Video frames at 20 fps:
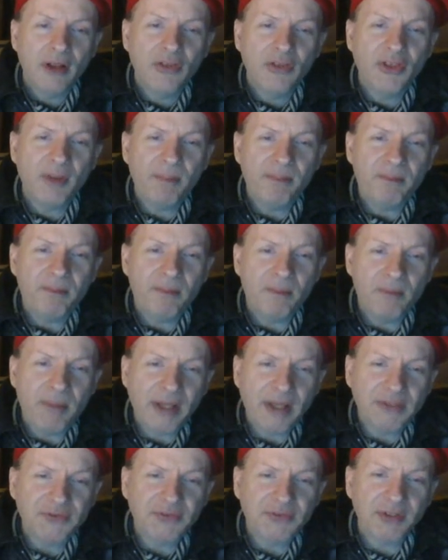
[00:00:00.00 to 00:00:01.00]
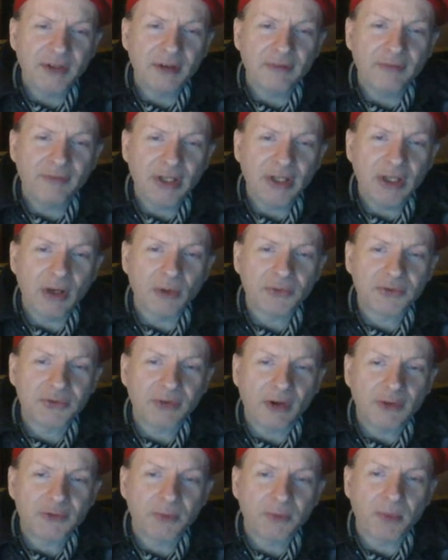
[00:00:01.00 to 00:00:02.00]
The Bedsitter video
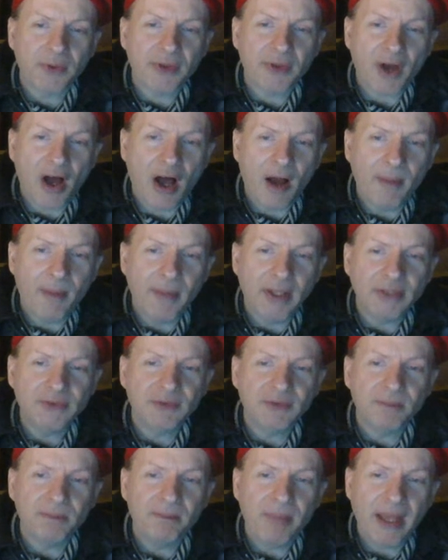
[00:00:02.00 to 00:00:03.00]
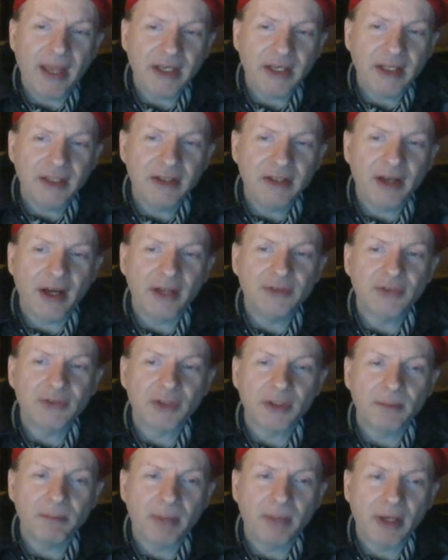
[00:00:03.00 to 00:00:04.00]
starts with Almond bedded
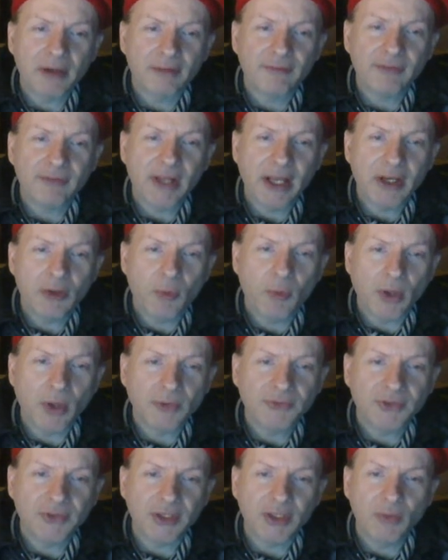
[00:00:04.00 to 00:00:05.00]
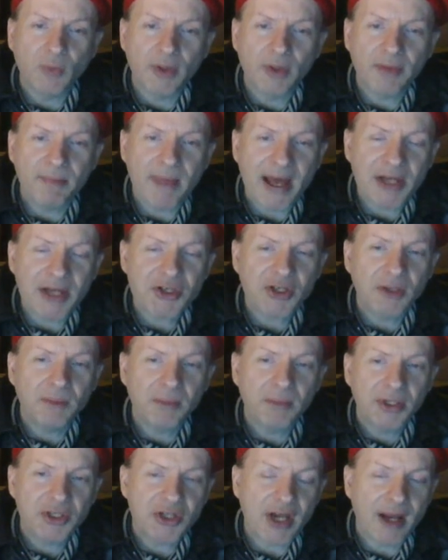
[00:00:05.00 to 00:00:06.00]
under butterfly quilting with matching
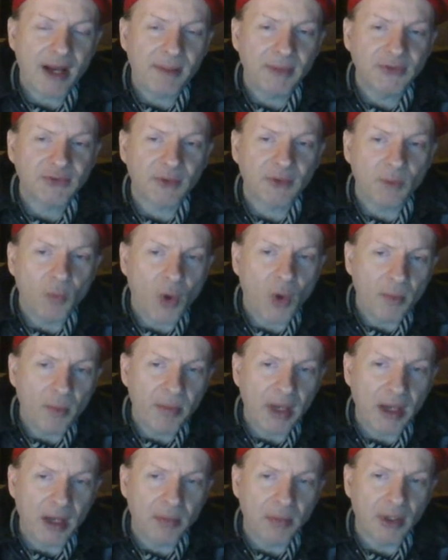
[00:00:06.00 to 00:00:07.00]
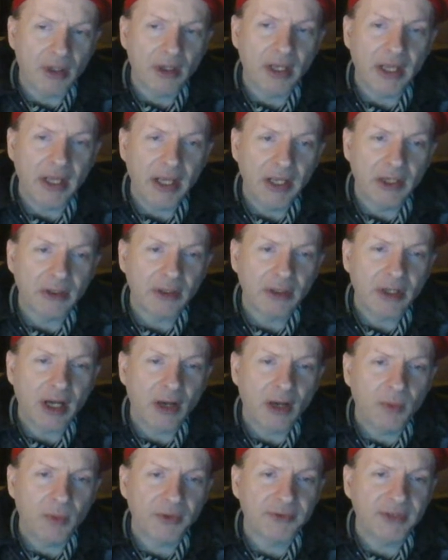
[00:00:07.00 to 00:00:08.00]
pajamas and wallpaper,
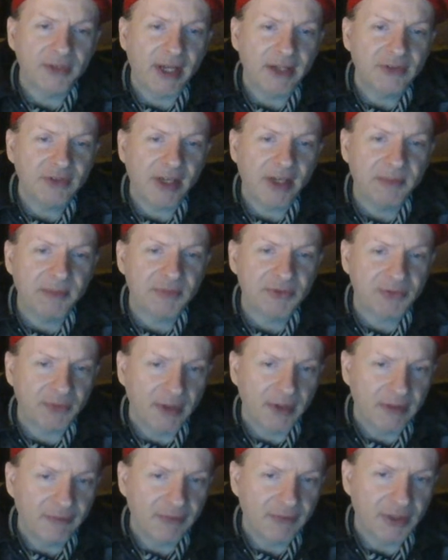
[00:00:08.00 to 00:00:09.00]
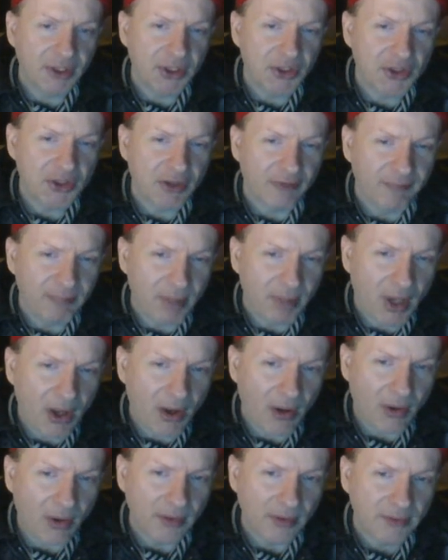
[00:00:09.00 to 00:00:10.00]
intercut with nighttime street footage of
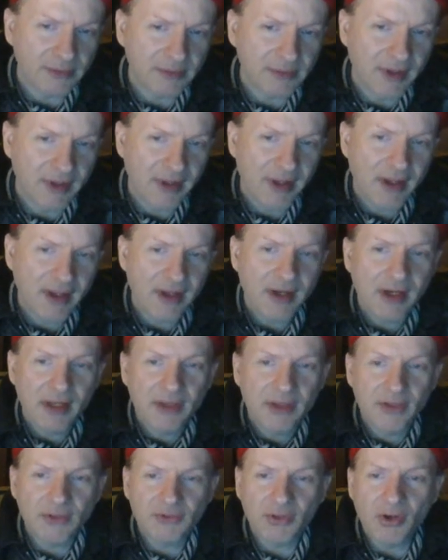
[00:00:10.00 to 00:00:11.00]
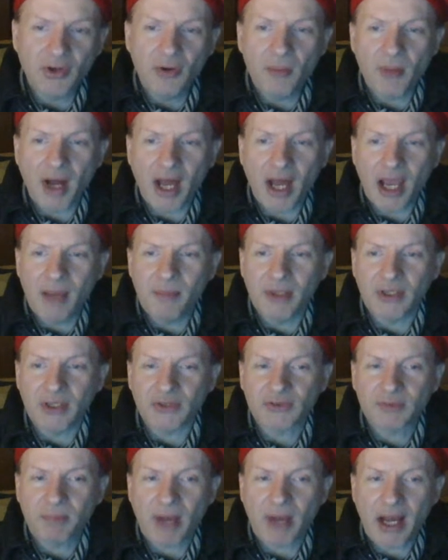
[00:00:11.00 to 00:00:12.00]
Ball. The two mime in a
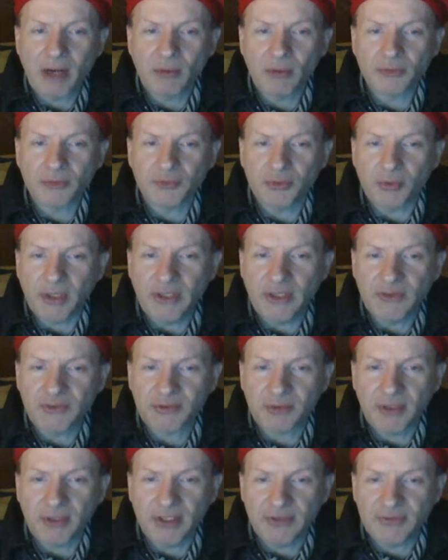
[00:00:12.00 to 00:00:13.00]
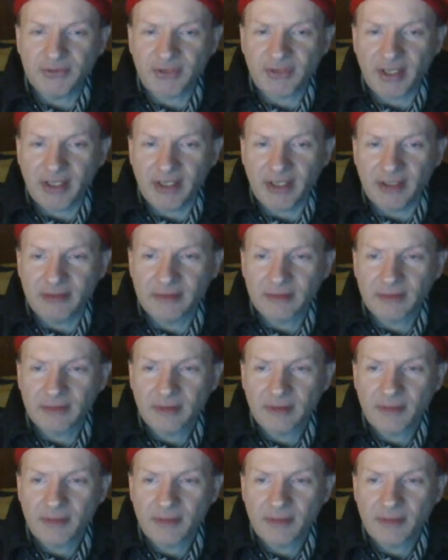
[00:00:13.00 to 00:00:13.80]
spiraled green screen setting